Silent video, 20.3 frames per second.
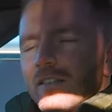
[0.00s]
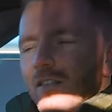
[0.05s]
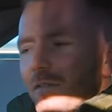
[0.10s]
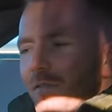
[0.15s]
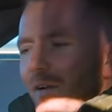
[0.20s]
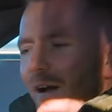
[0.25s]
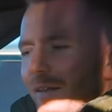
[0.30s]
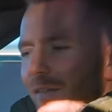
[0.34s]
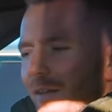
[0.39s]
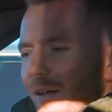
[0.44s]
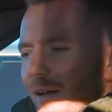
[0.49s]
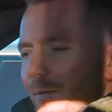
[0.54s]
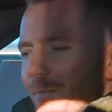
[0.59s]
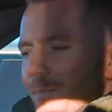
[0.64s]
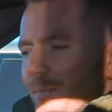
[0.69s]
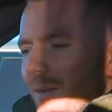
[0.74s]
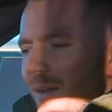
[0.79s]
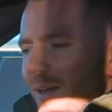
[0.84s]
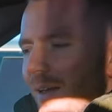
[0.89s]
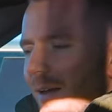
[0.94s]
is the fact that
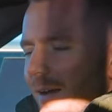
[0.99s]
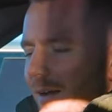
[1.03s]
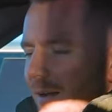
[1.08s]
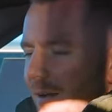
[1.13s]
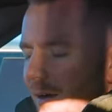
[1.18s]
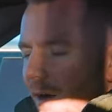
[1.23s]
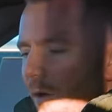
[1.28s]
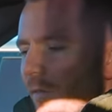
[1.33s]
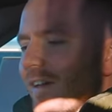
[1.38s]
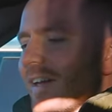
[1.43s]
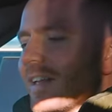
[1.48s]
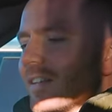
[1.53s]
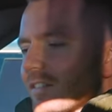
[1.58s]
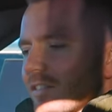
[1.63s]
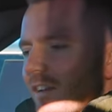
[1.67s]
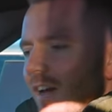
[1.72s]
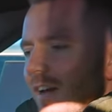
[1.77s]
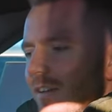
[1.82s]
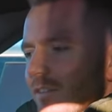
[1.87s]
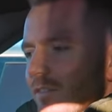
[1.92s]
on the
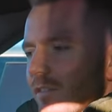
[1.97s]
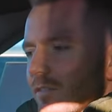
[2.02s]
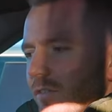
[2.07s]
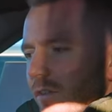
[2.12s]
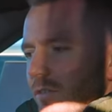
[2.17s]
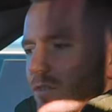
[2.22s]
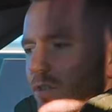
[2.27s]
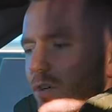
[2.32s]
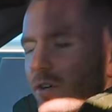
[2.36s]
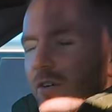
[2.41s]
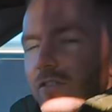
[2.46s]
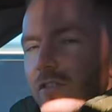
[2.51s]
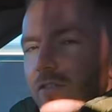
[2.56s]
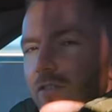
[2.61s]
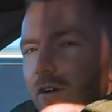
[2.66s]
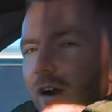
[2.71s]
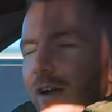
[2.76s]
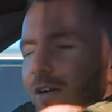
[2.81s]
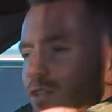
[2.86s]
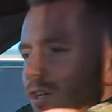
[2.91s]
inside it's as luxurious as
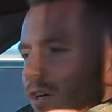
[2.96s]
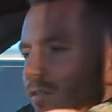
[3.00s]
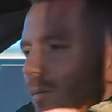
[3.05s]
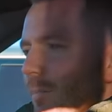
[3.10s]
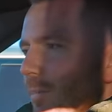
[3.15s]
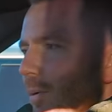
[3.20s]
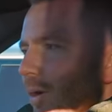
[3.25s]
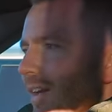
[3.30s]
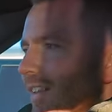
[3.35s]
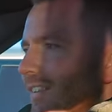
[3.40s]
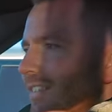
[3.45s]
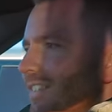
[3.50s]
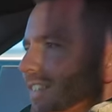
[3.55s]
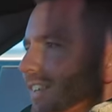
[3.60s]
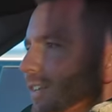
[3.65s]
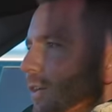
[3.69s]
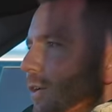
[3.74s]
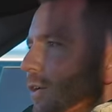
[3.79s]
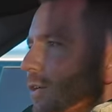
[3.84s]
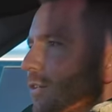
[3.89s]
a Range Rover, but it
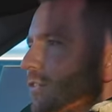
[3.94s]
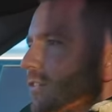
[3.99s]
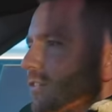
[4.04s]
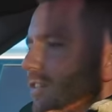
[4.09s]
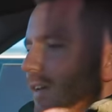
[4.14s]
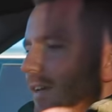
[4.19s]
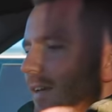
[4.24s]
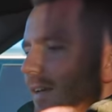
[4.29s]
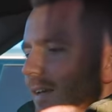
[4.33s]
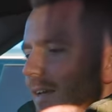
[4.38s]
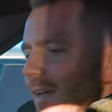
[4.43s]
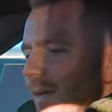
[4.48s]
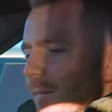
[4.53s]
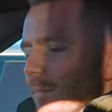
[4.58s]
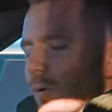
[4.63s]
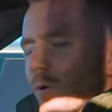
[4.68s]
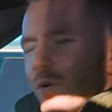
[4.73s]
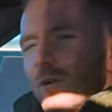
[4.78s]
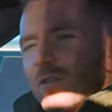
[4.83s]
still looks more